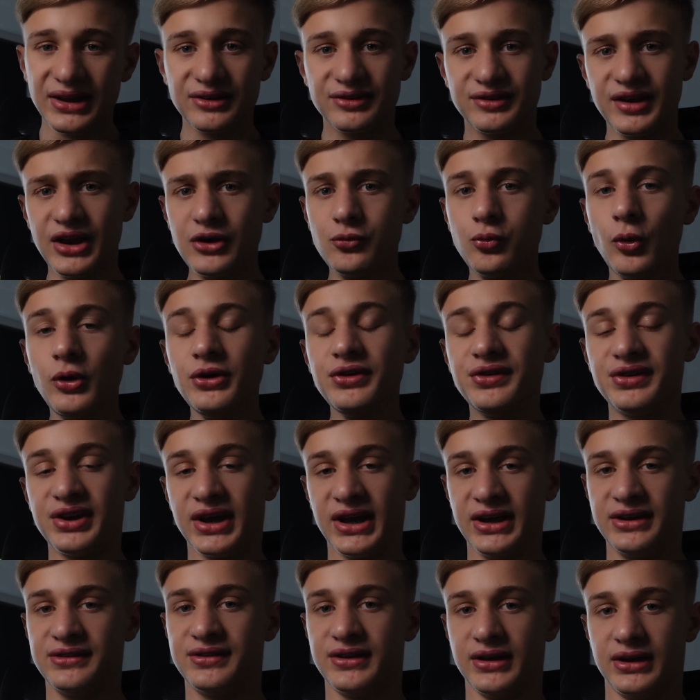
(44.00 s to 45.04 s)
that one
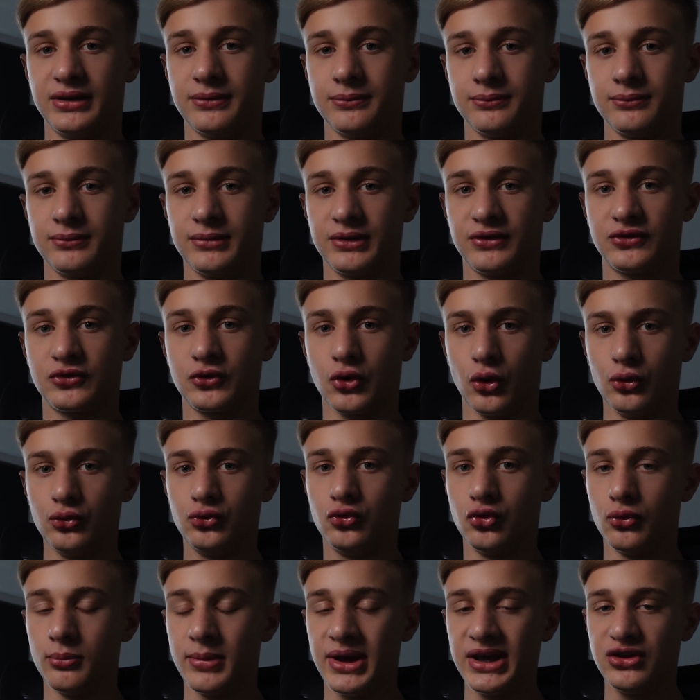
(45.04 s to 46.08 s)
tactic is going
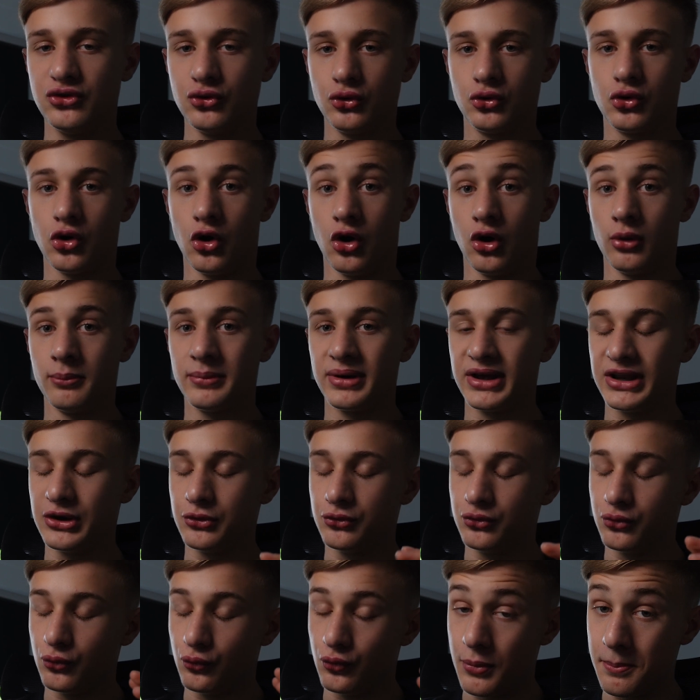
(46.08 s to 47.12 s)
to make you calm and
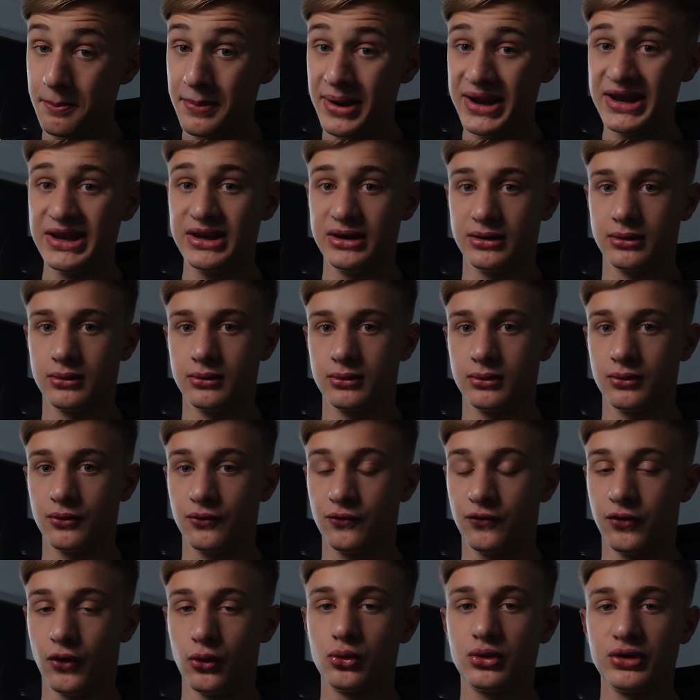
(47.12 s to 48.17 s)
remain
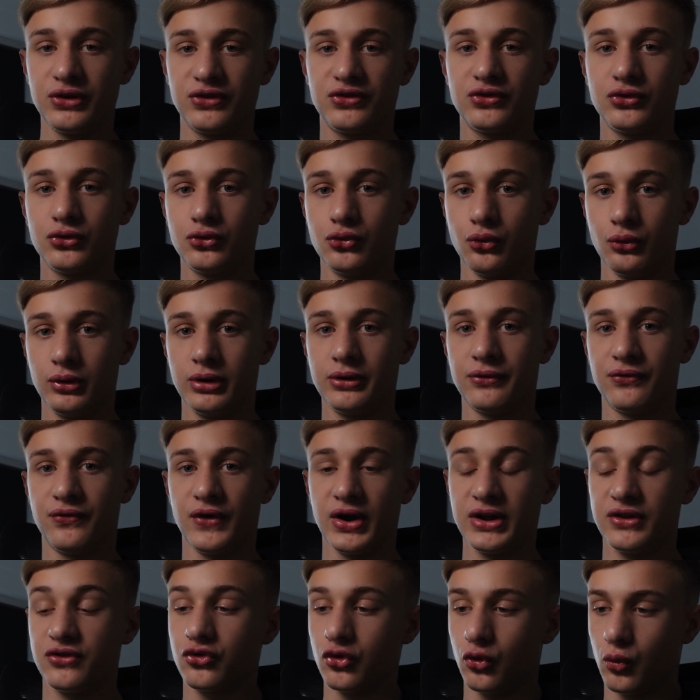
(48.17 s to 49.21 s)
focused during the
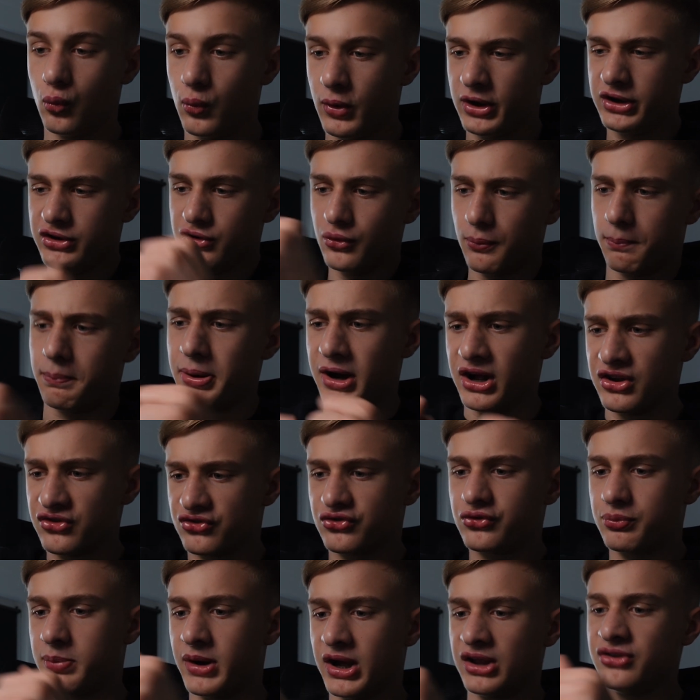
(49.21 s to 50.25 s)
fight. So when you
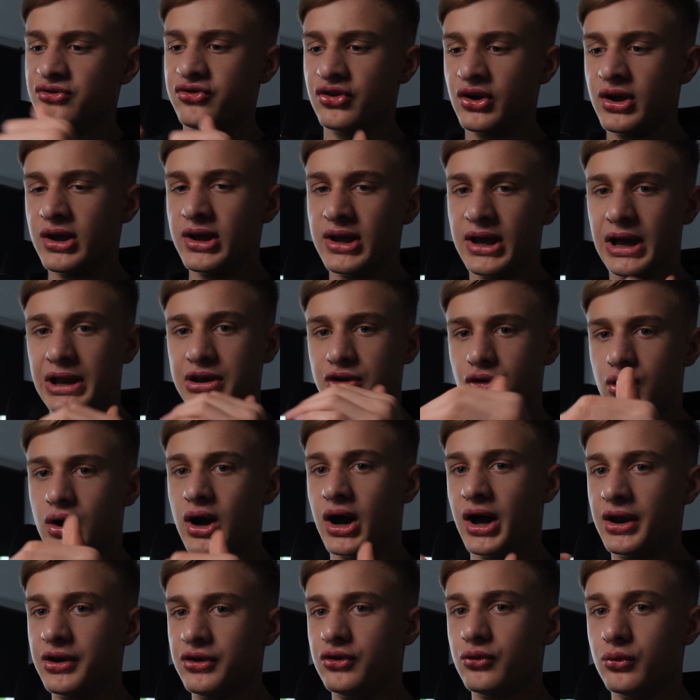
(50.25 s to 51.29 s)
punch and your
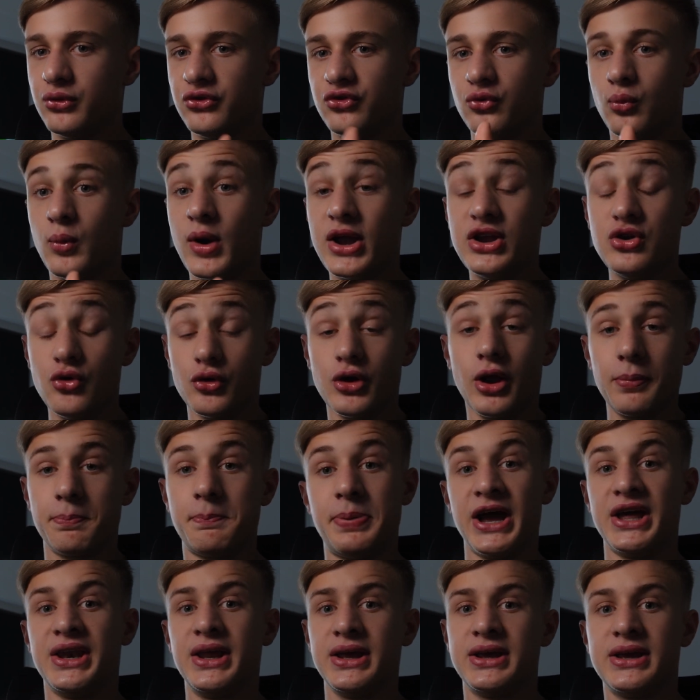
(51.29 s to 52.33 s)
cardio is away, you're not
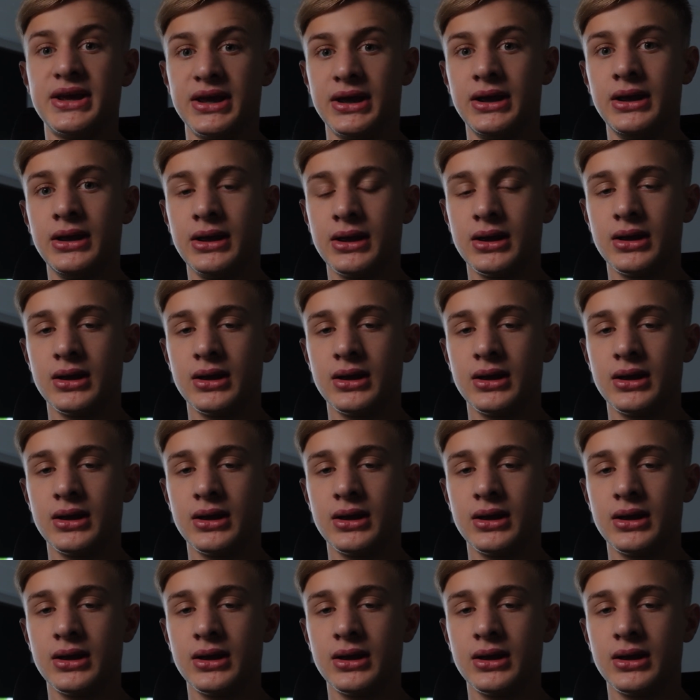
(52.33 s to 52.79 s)
panicking,